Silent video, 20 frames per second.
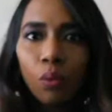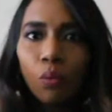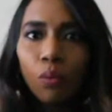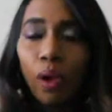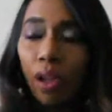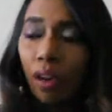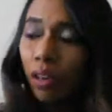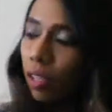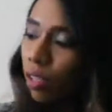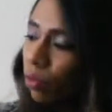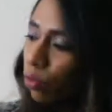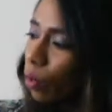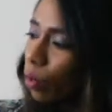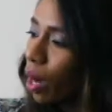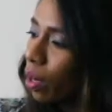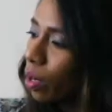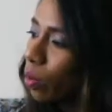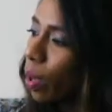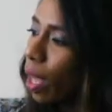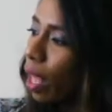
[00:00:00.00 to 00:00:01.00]

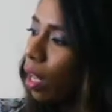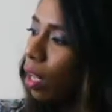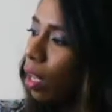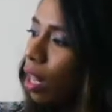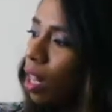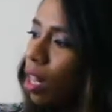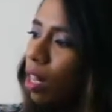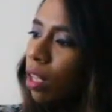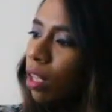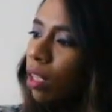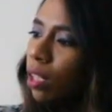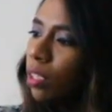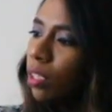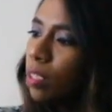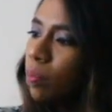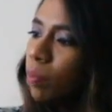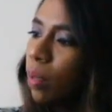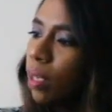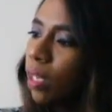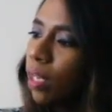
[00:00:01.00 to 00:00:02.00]
very well.
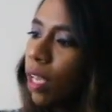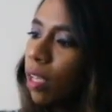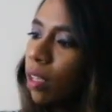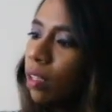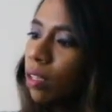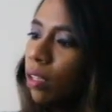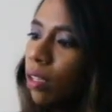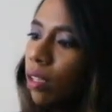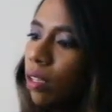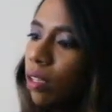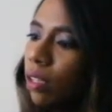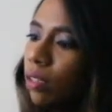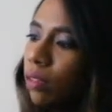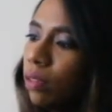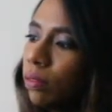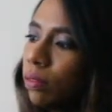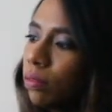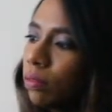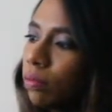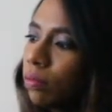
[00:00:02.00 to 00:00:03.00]
It's been like
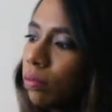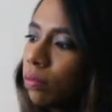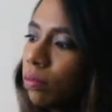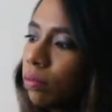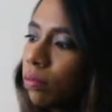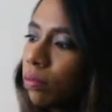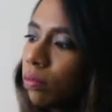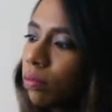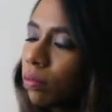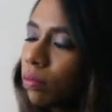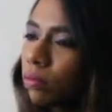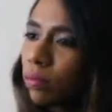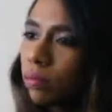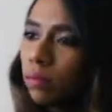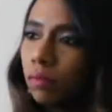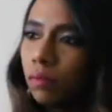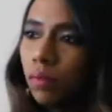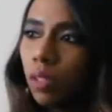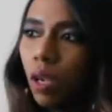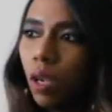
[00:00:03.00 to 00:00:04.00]

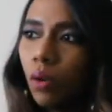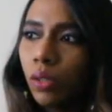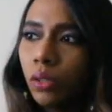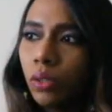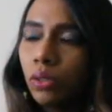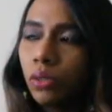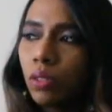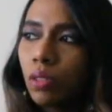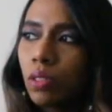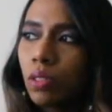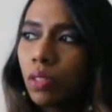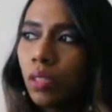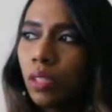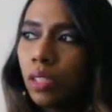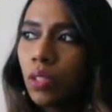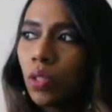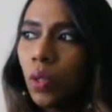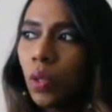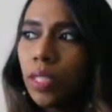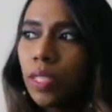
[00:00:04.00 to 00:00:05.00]

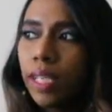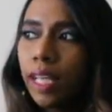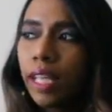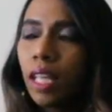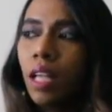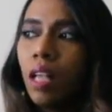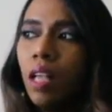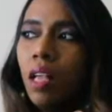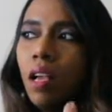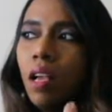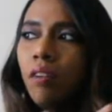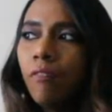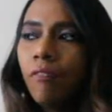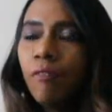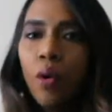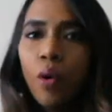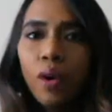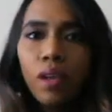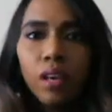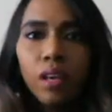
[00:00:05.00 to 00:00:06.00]
2013, so it's like
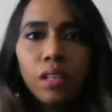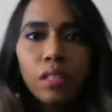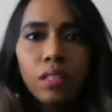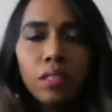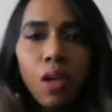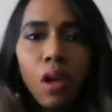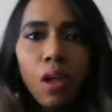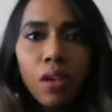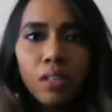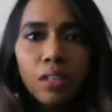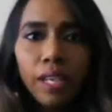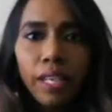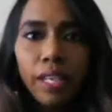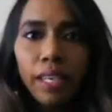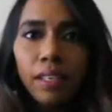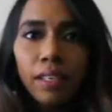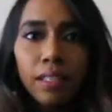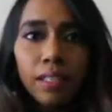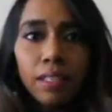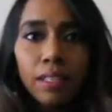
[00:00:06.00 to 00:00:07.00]
4 years
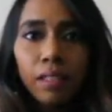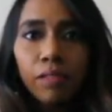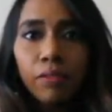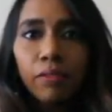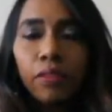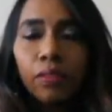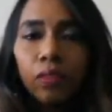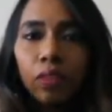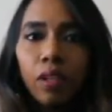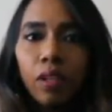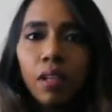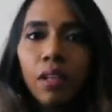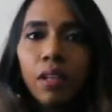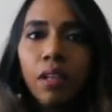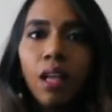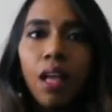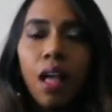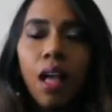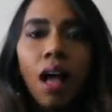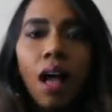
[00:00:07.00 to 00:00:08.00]
already. It's in the fifth
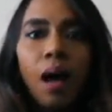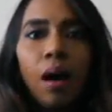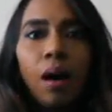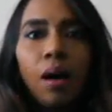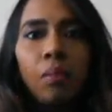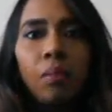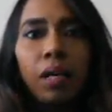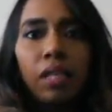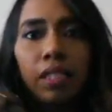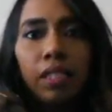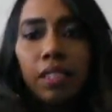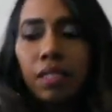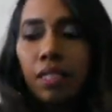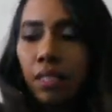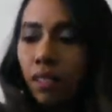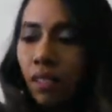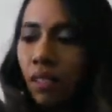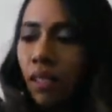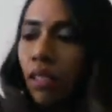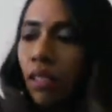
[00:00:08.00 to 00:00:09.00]
year, but it
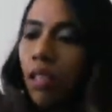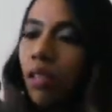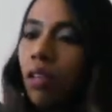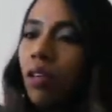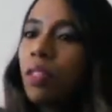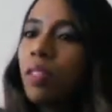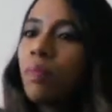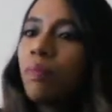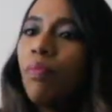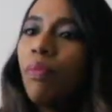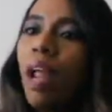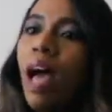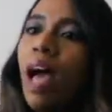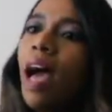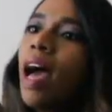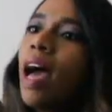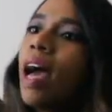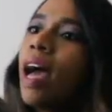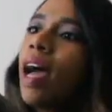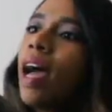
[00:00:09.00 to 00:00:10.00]
still looks
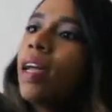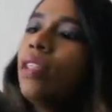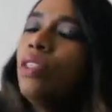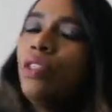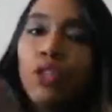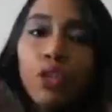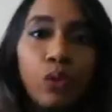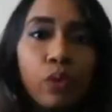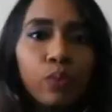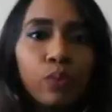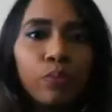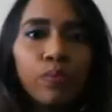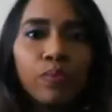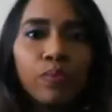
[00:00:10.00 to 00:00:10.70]
brand new.